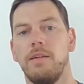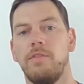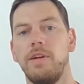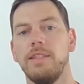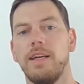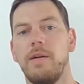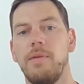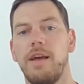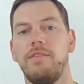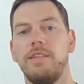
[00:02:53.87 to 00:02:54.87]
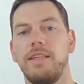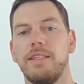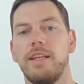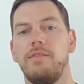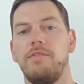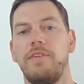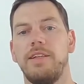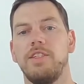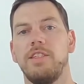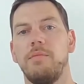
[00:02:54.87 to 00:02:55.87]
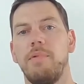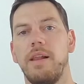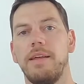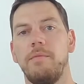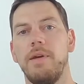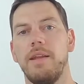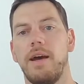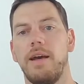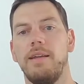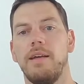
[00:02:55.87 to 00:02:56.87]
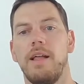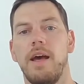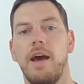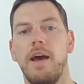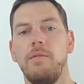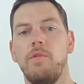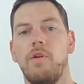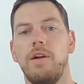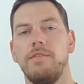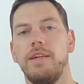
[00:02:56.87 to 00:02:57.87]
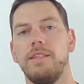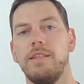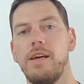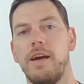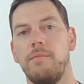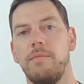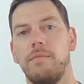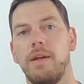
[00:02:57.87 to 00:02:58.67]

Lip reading: For example, every test level fetches the build at midnight and more if there's time.